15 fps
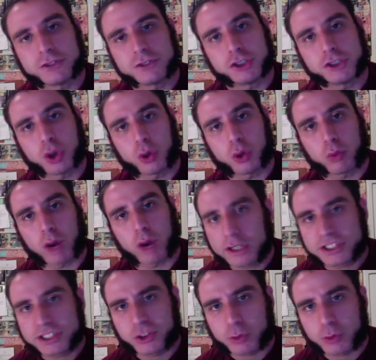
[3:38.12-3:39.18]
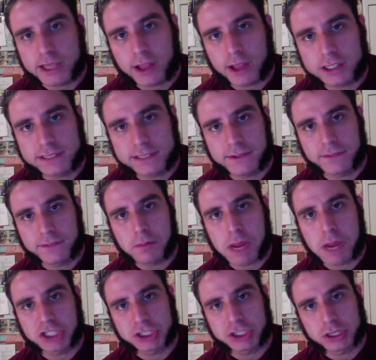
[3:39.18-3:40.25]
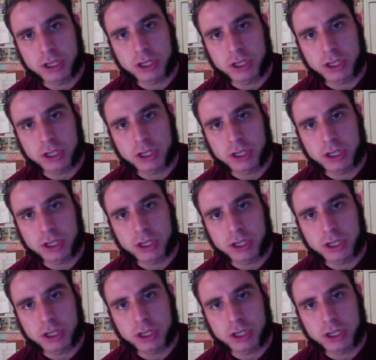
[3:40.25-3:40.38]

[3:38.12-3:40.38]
Joe the Writer's 3 laws of information.